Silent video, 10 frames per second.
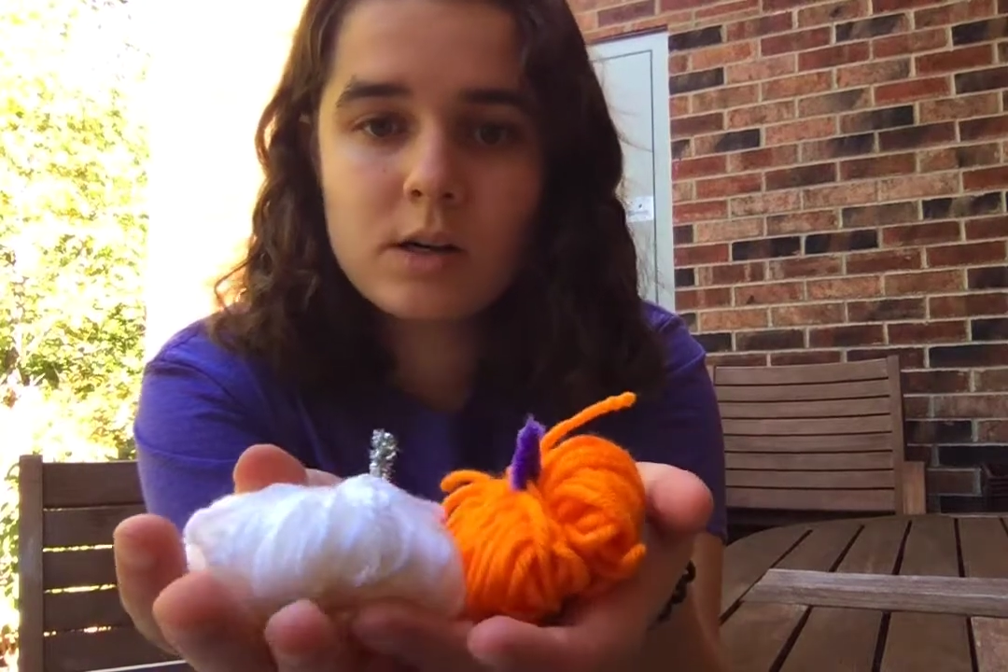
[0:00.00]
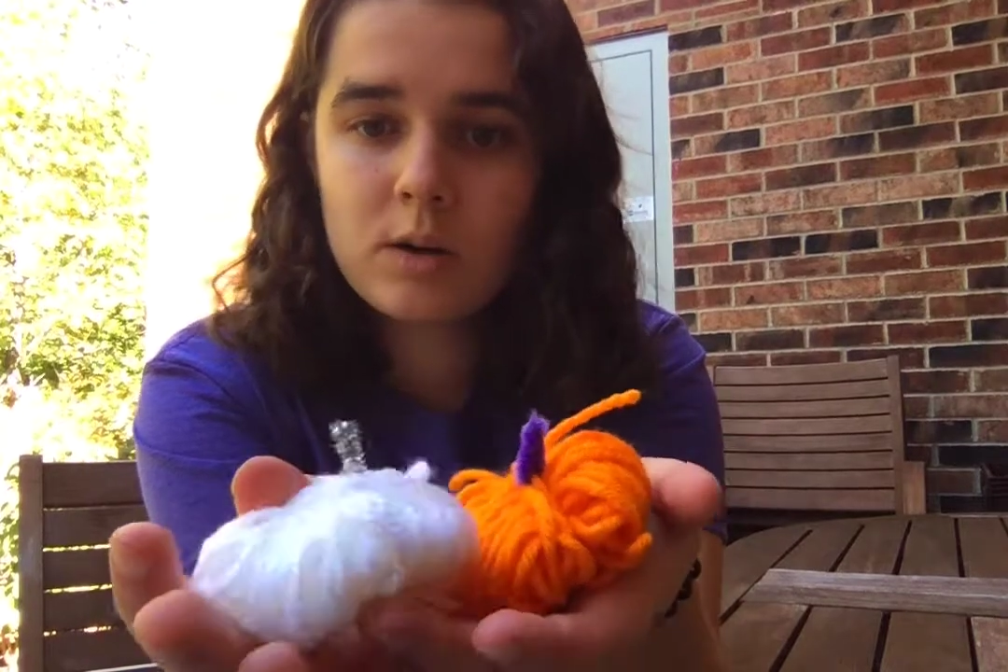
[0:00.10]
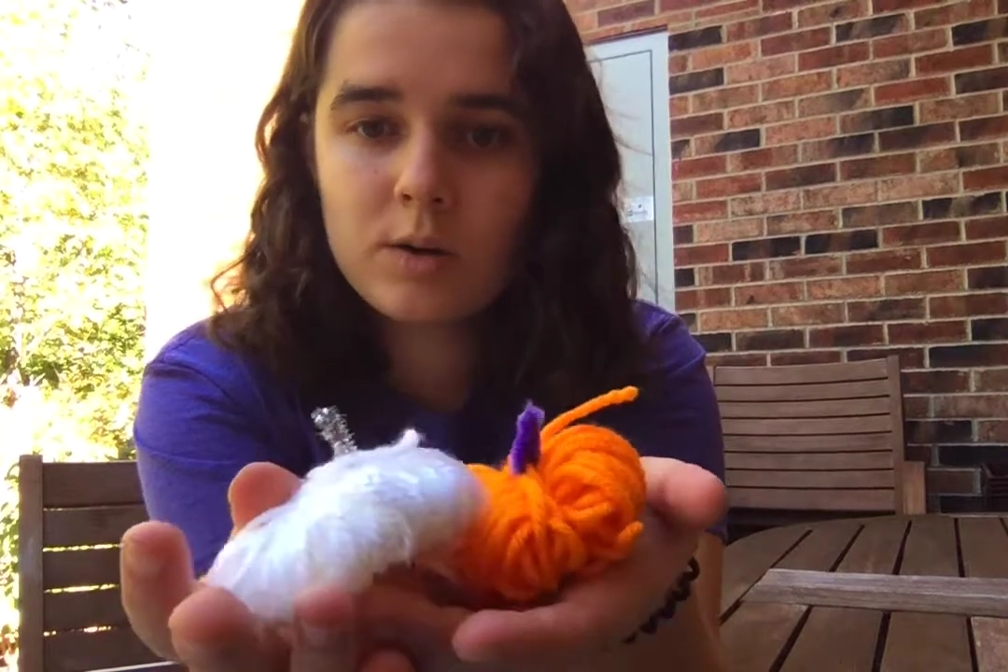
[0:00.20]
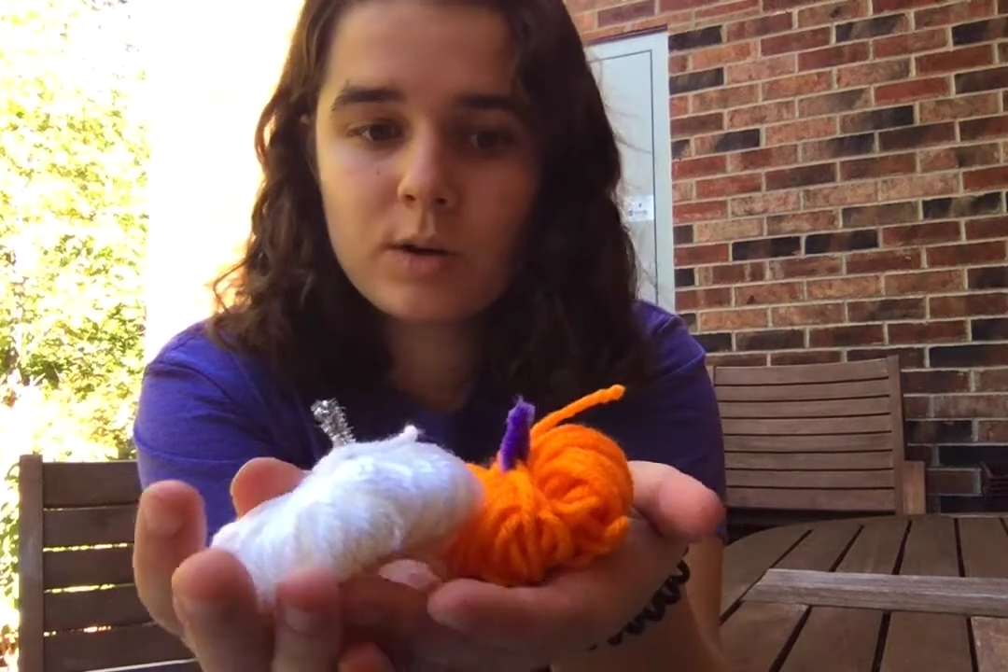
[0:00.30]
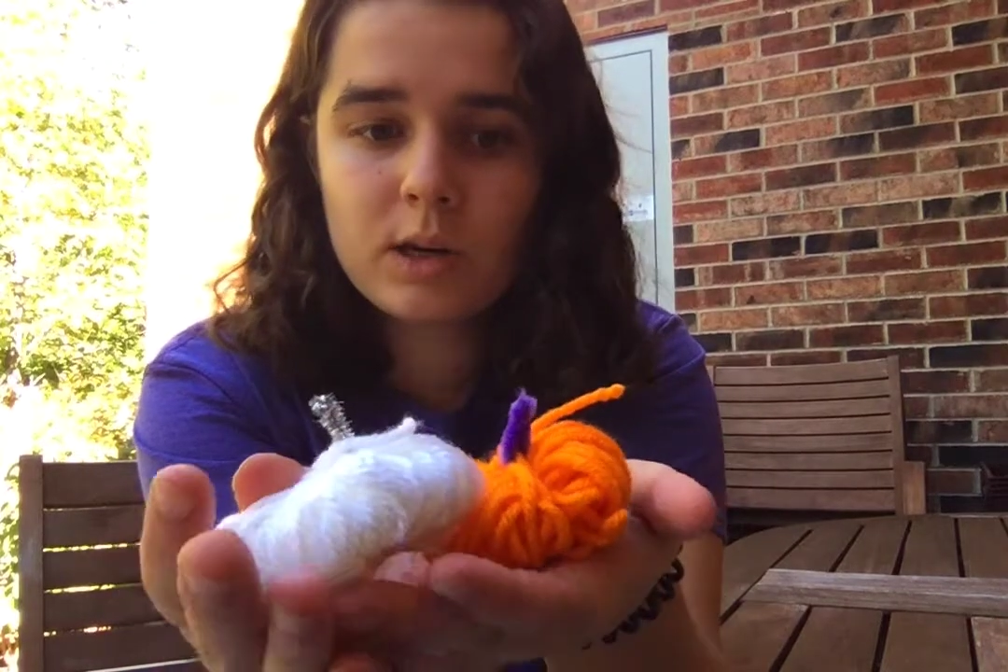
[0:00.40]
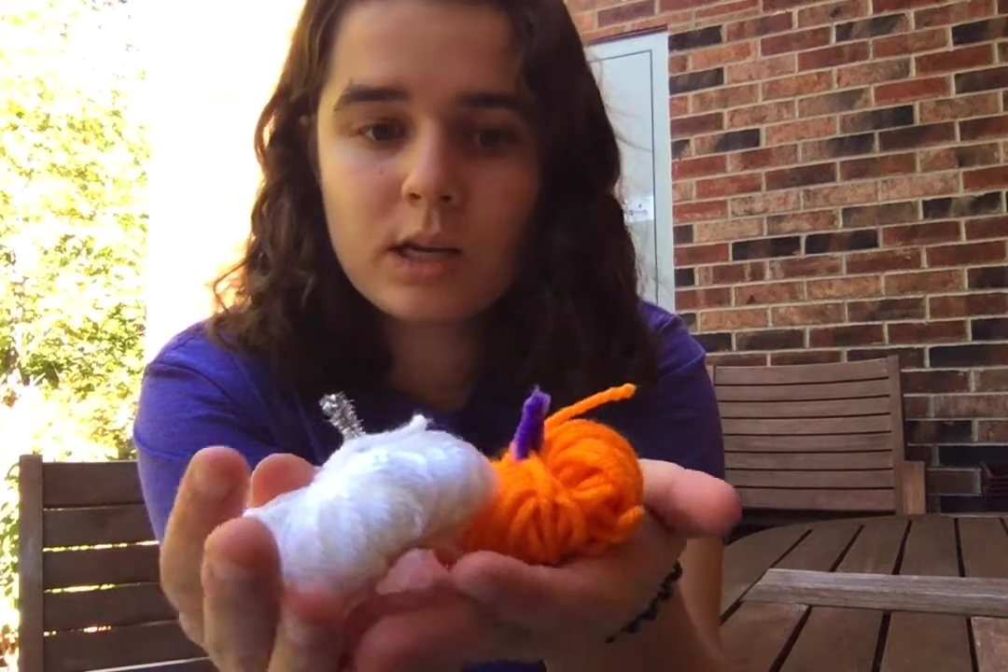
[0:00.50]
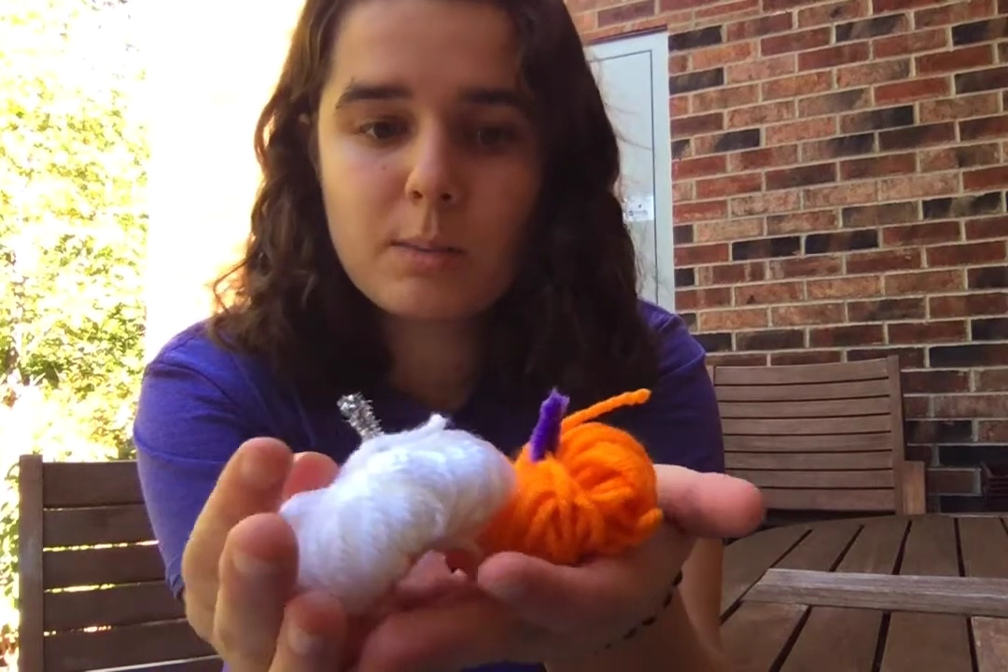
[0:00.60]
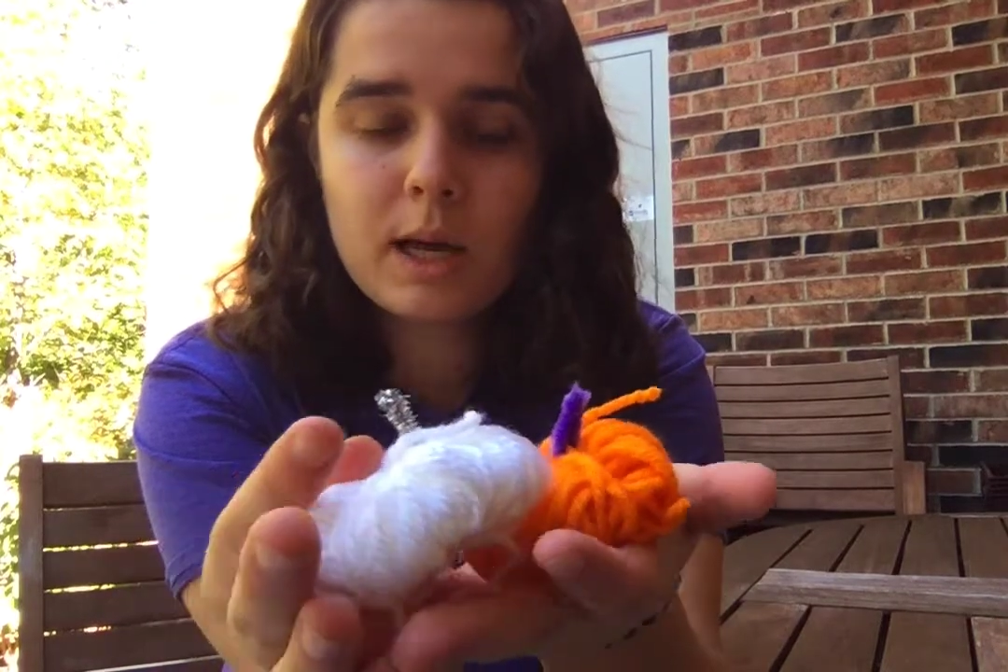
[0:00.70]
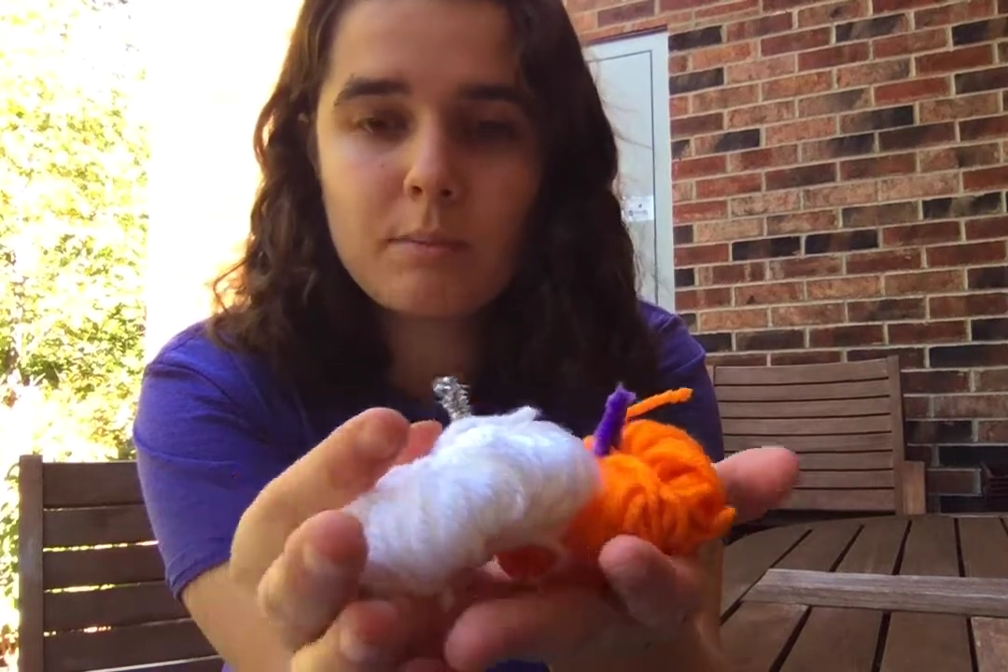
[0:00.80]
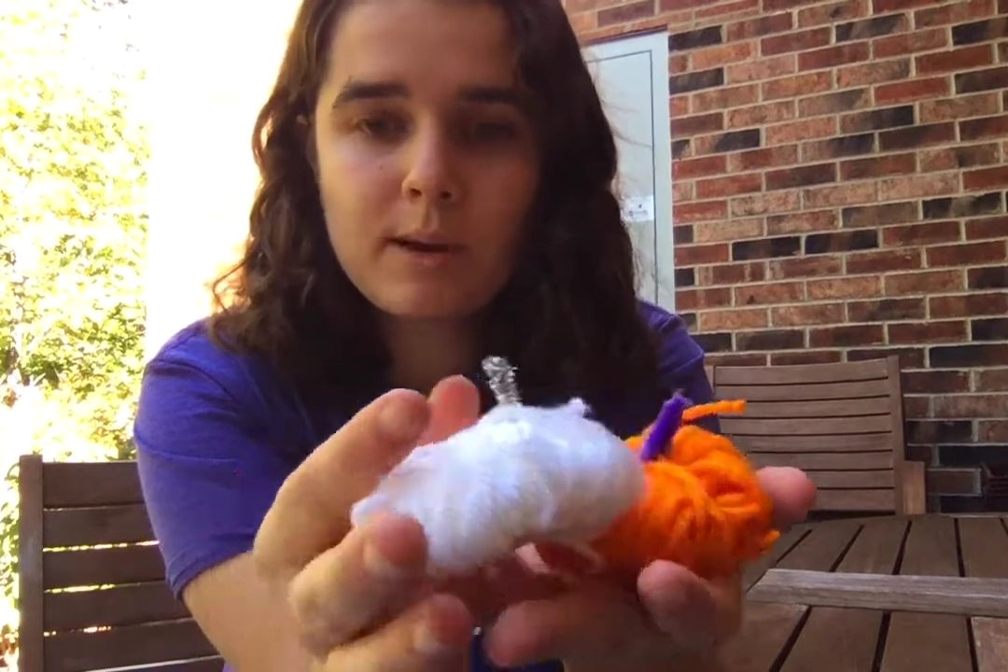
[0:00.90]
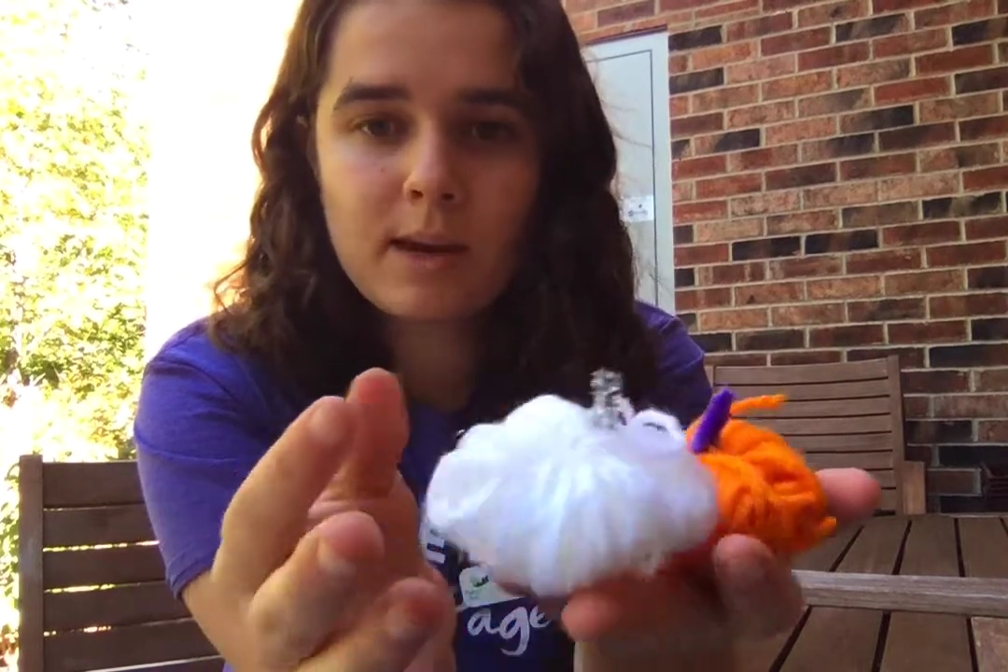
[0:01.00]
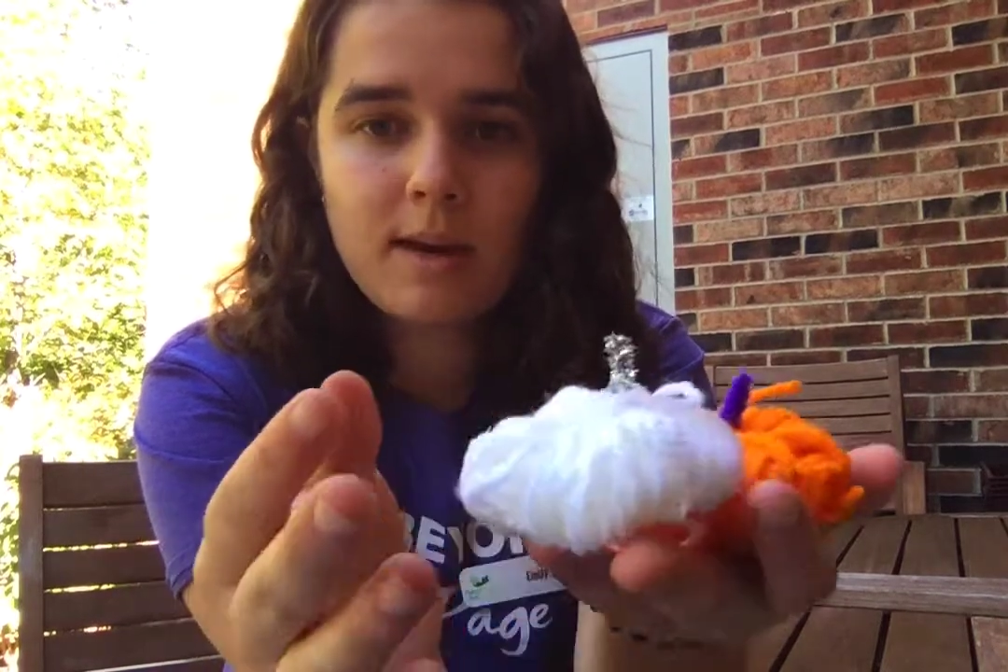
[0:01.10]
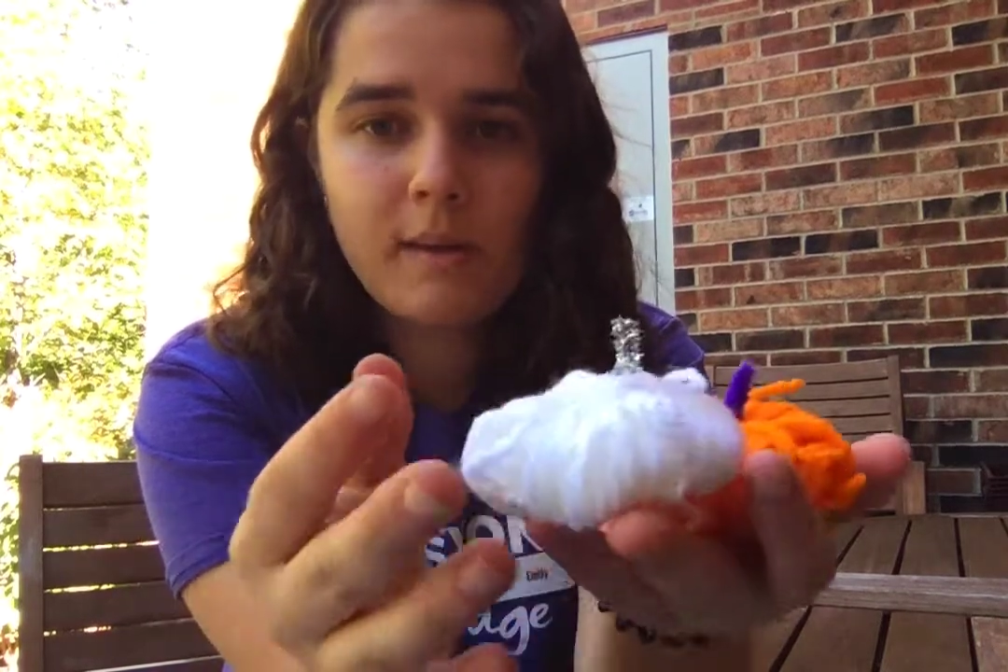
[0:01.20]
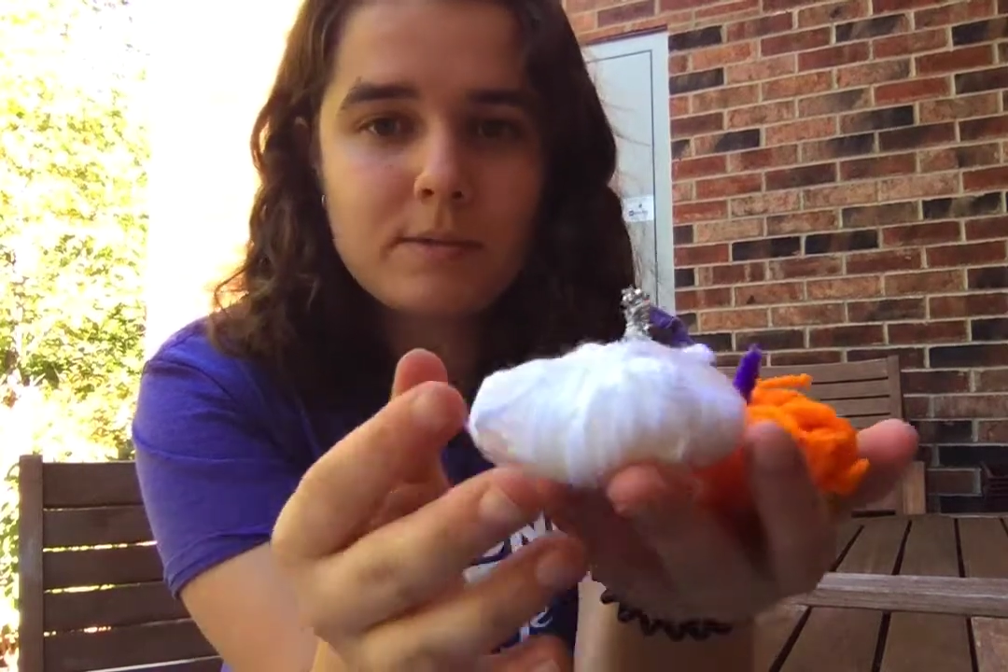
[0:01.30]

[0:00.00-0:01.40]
or you can email me